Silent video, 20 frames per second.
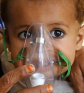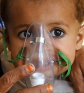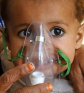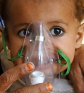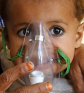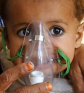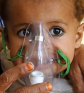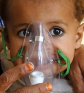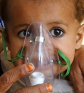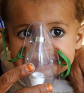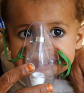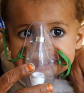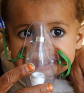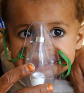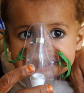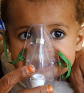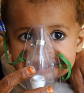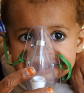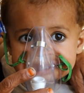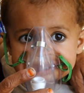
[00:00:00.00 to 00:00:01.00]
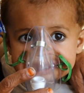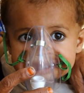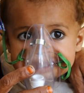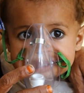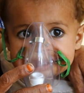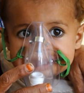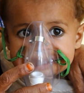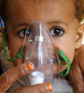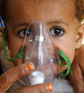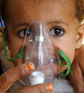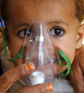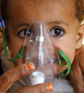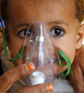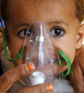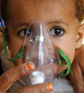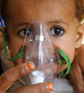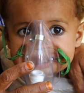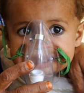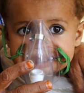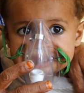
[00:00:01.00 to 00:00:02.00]
nebulized magnesium into the
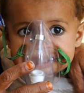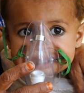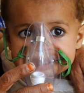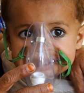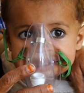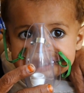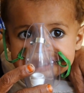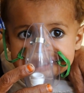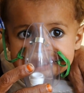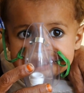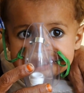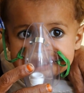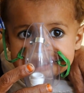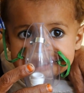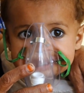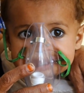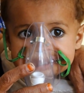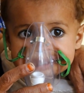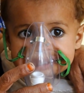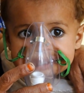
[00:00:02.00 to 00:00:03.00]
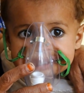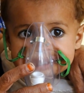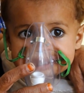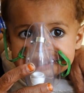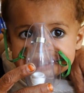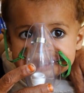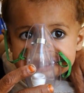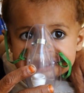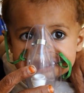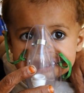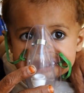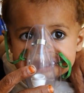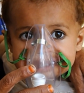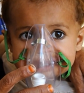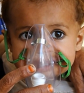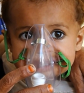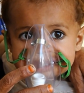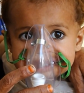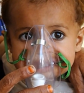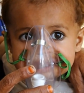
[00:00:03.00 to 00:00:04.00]
lungs, which is really a
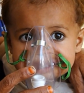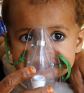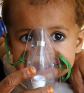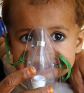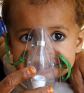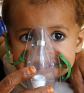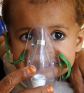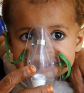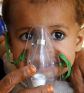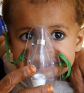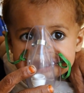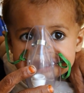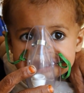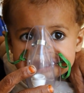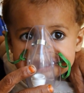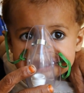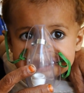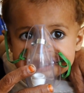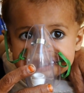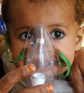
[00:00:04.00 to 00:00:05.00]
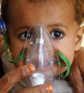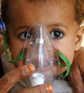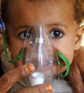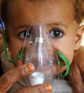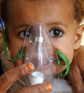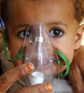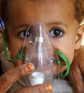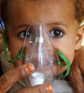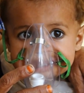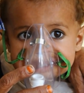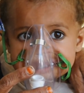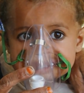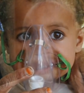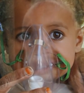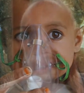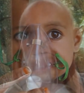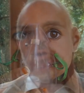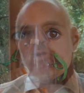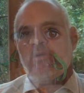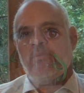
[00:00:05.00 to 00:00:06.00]
transdermal application, and we'll
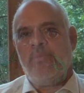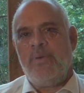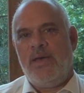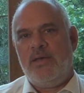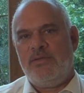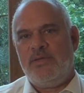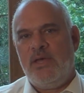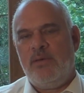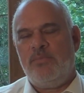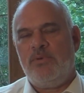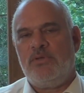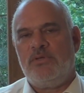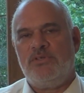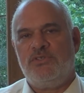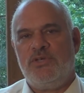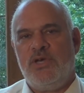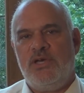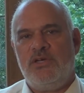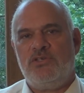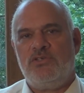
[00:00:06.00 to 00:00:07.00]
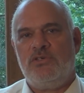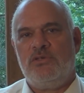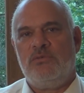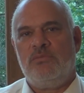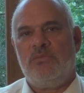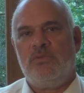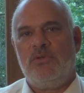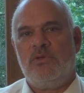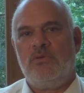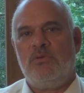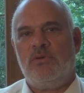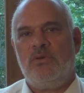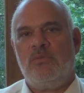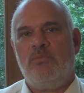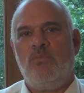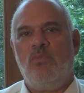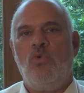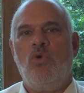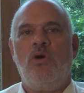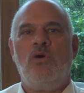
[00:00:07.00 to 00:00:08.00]
talk about nebulization
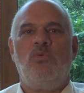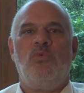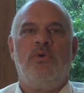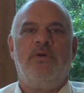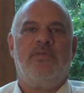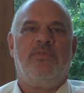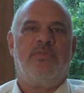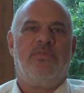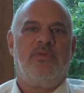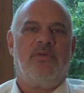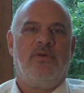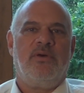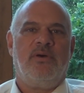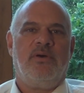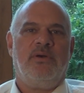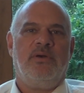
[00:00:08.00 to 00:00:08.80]
more with